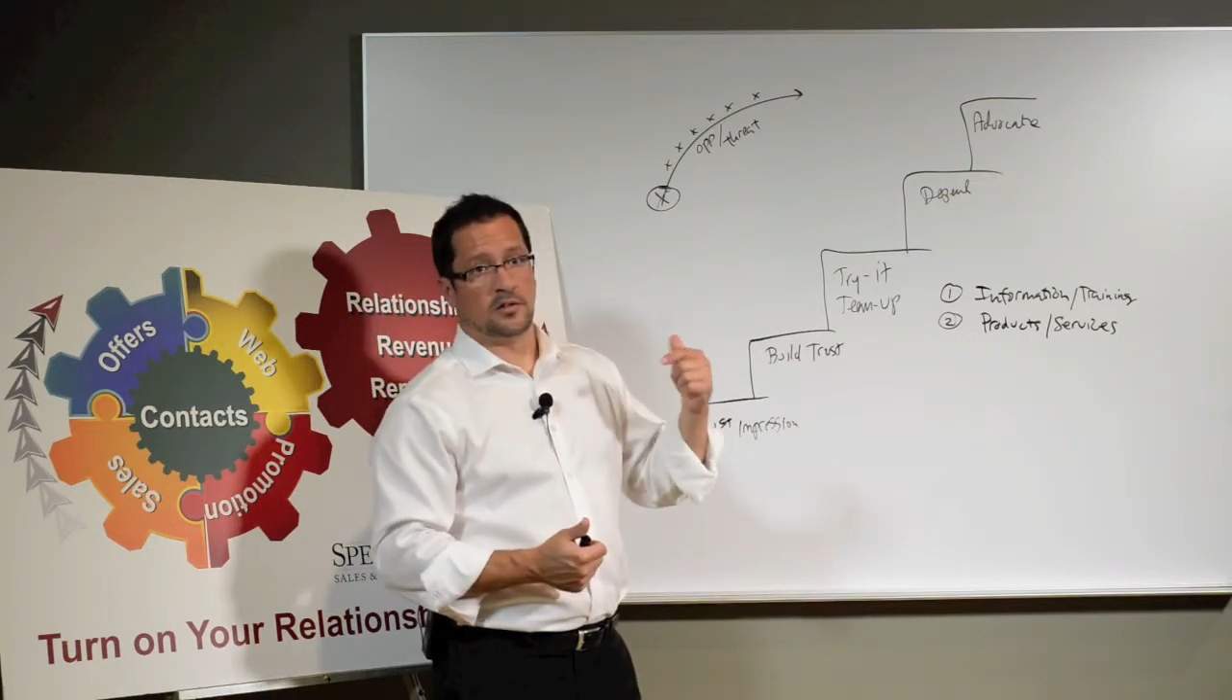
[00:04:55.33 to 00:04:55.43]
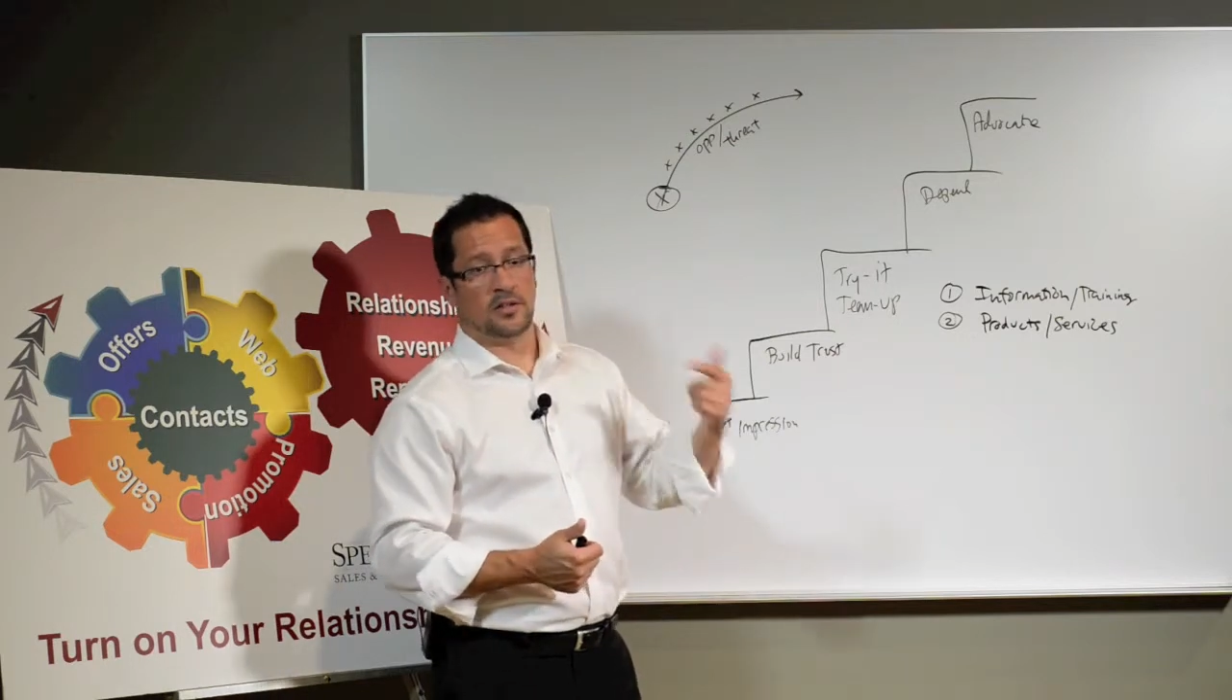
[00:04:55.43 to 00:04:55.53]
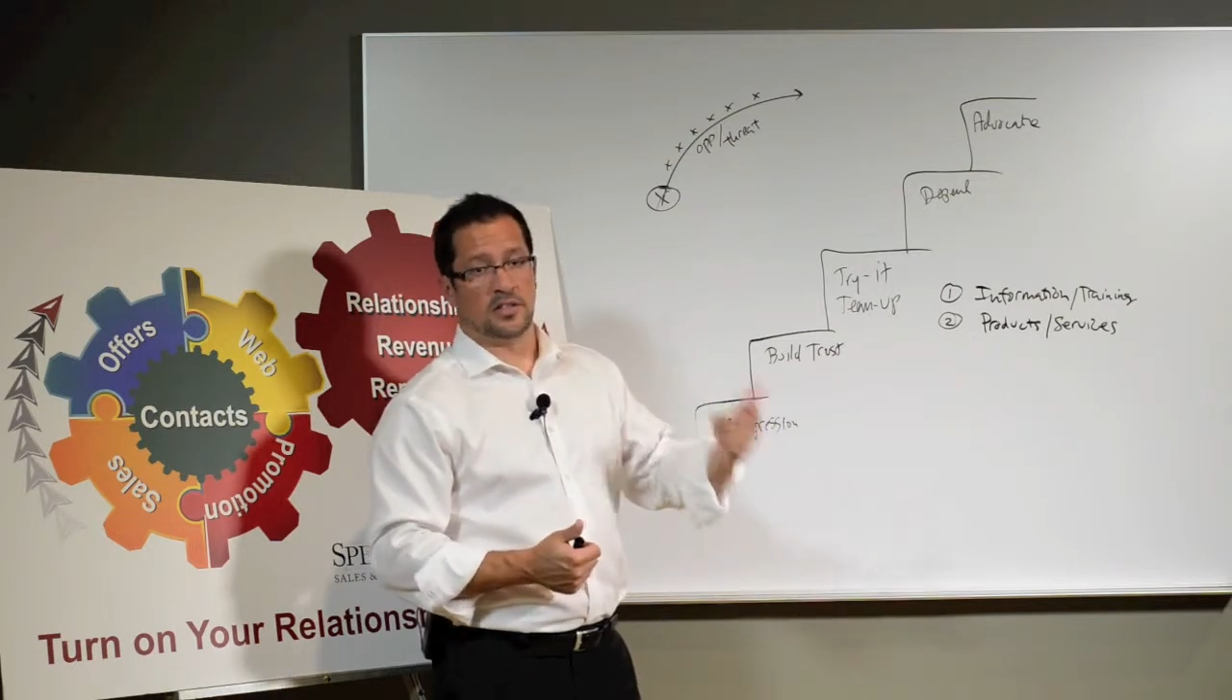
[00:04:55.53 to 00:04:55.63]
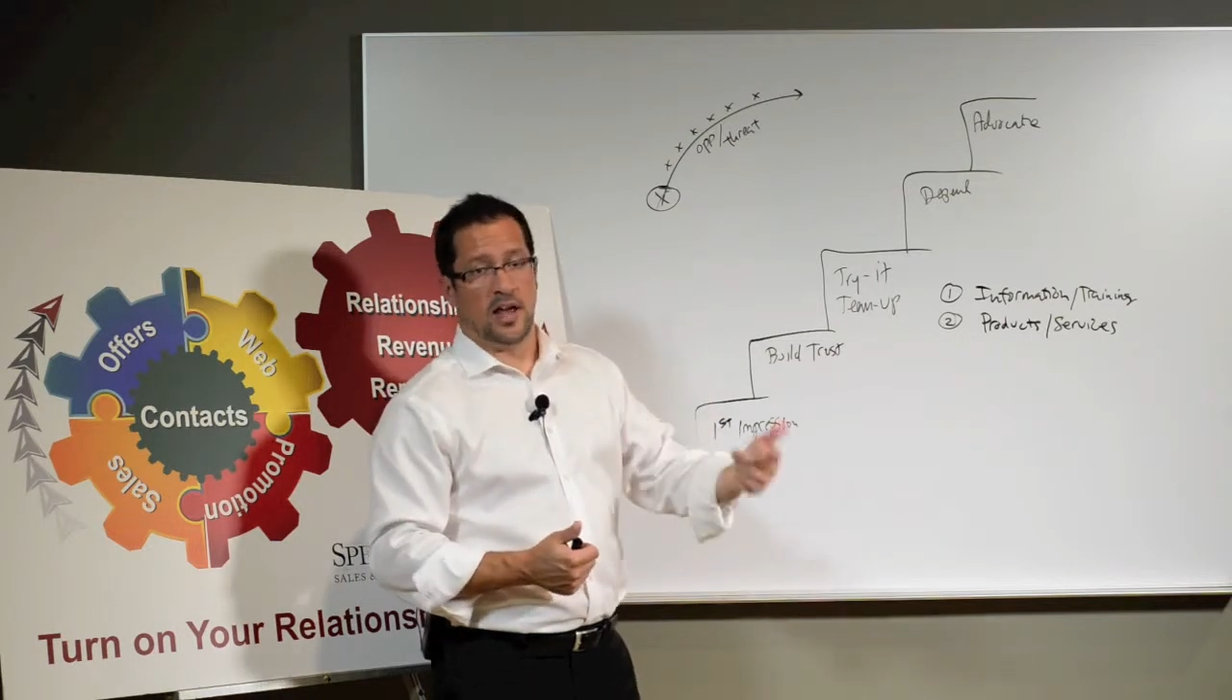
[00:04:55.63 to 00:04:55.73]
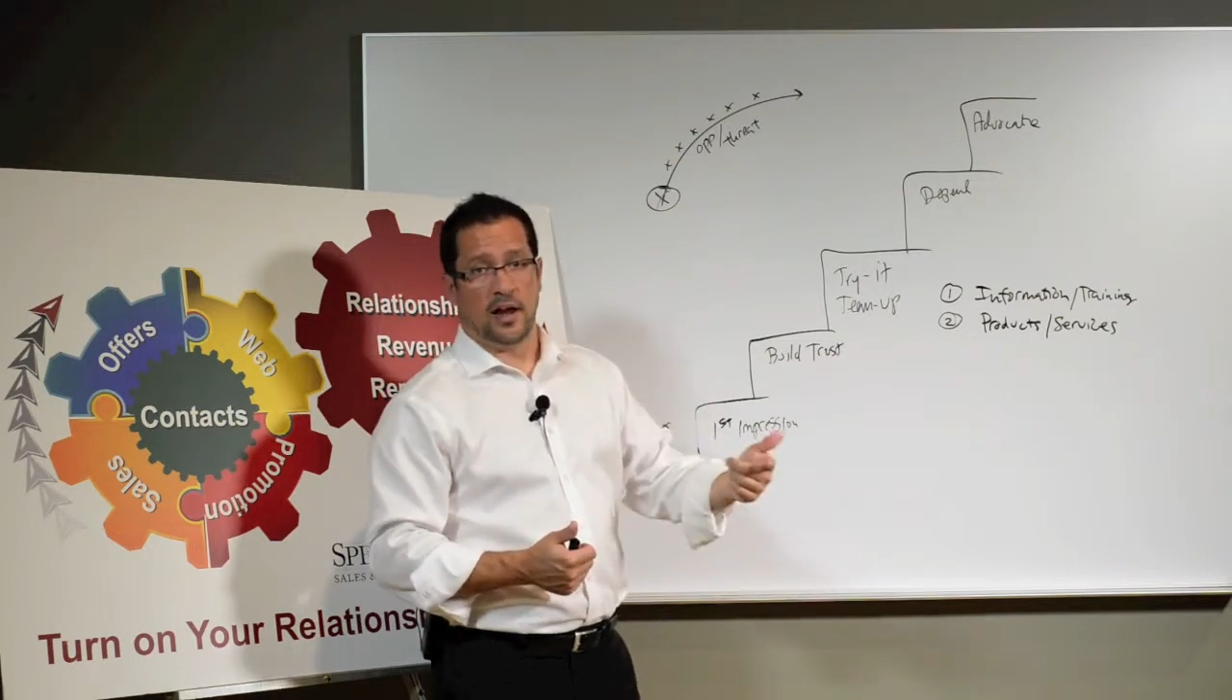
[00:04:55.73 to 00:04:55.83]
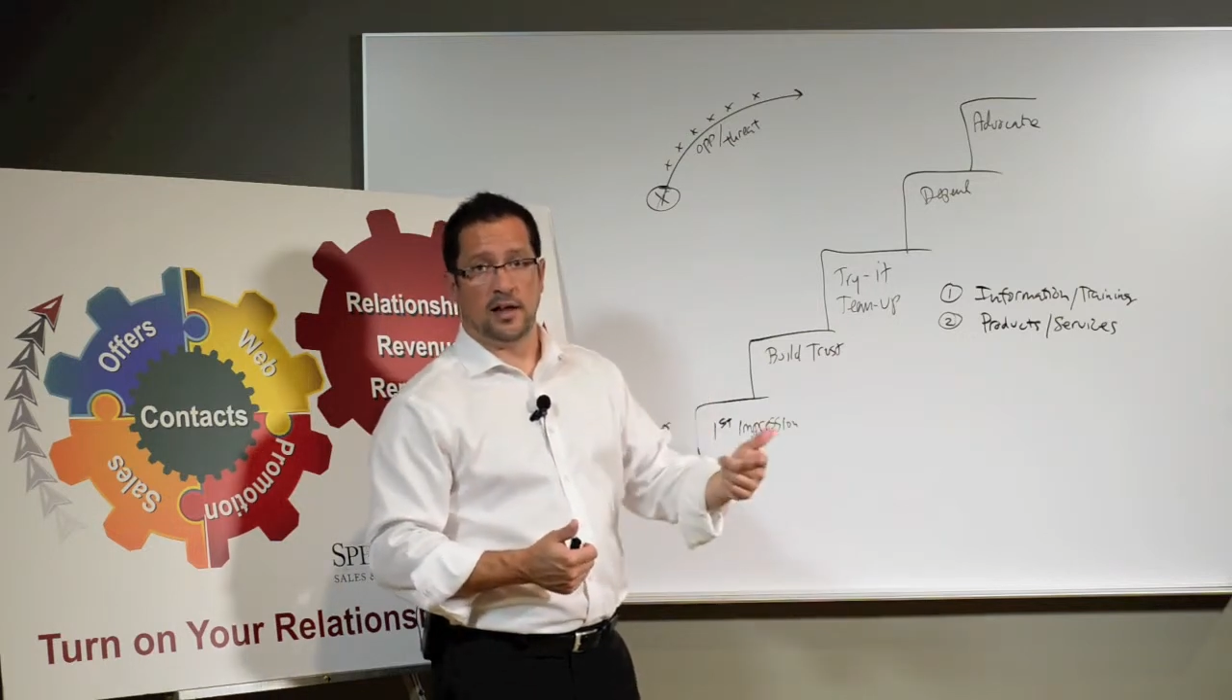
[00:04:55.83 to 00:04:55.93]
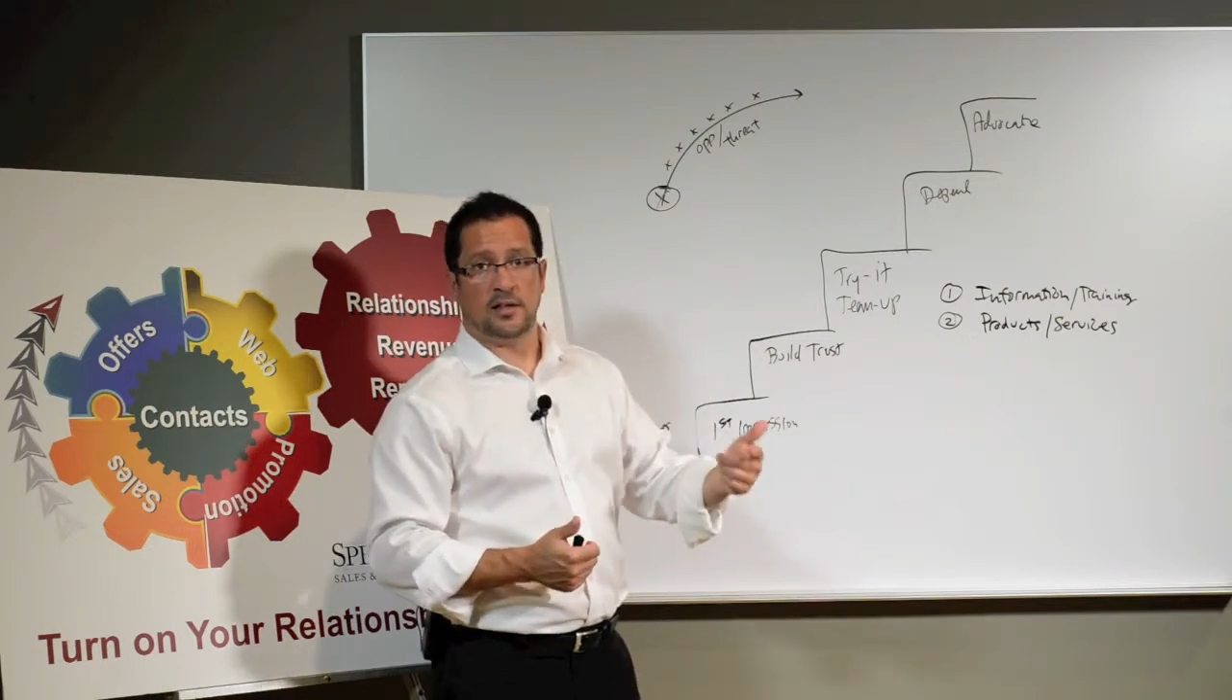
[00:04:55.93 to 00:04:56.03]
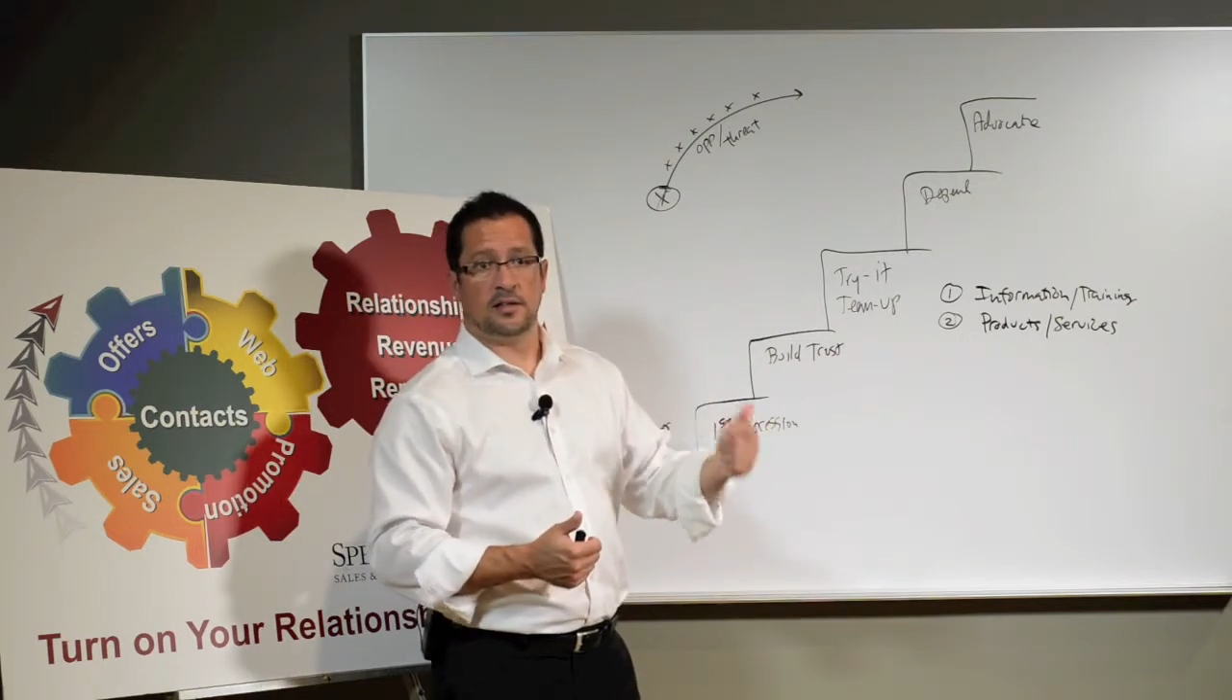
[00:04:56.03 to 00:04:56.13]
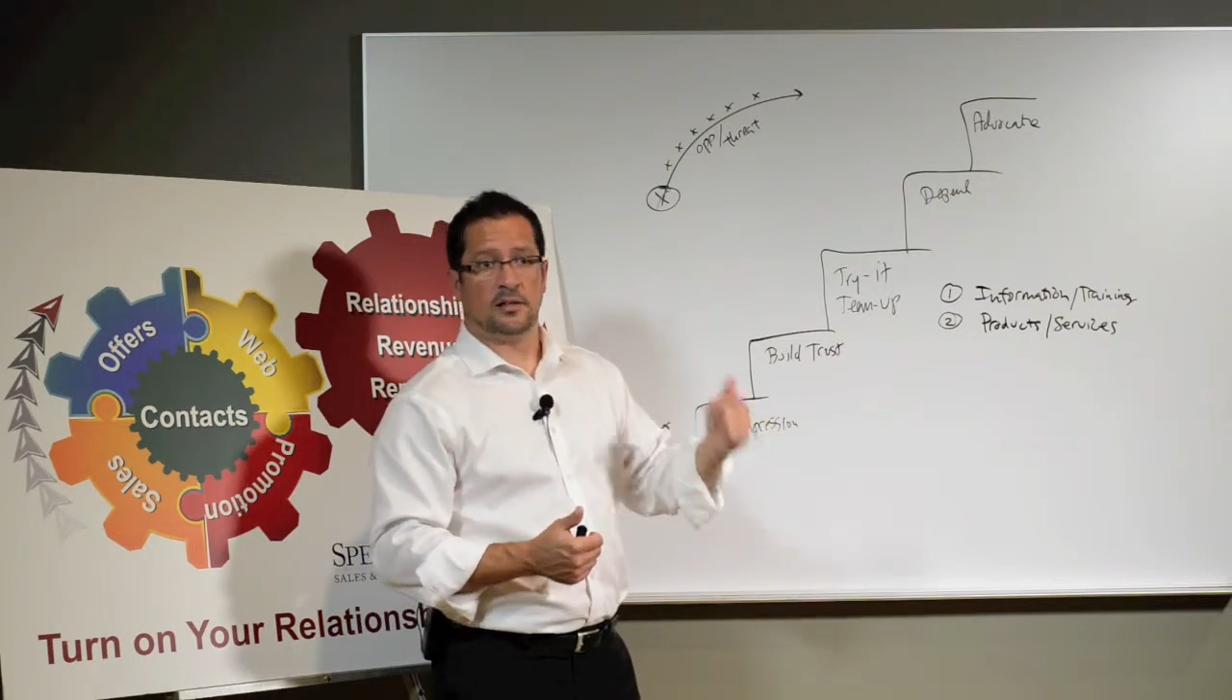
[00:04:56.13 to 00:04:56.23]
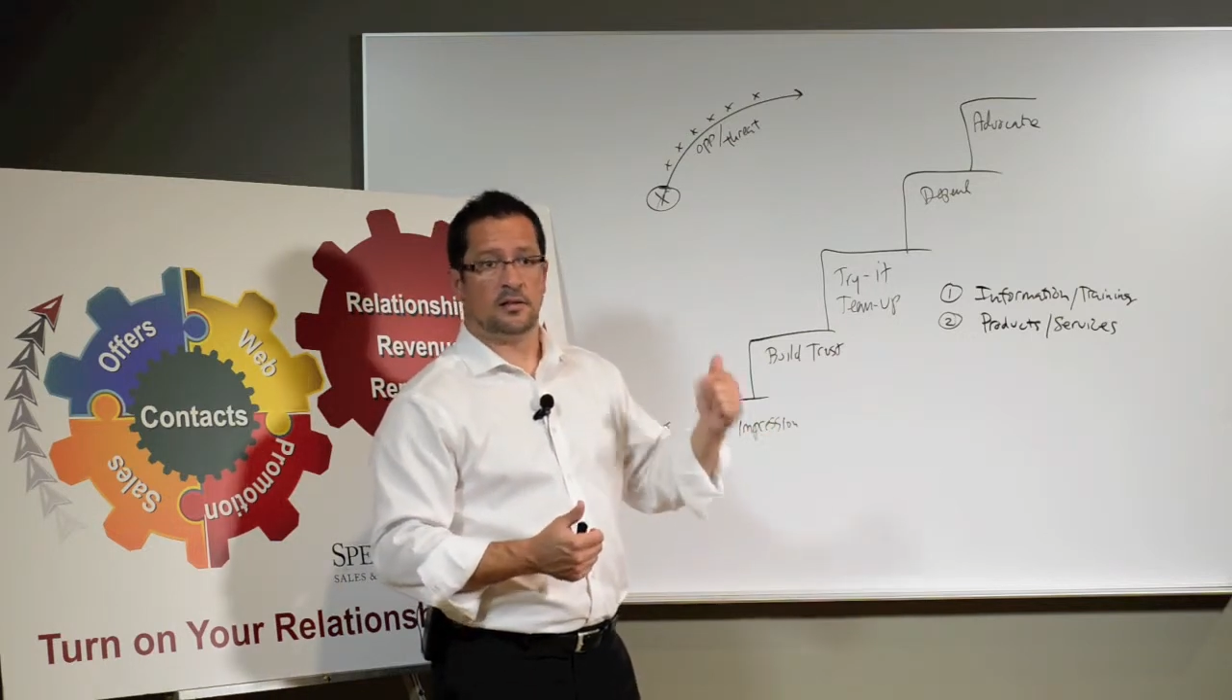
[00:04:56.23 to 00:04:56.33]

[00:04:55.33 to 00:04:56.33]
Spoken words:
design,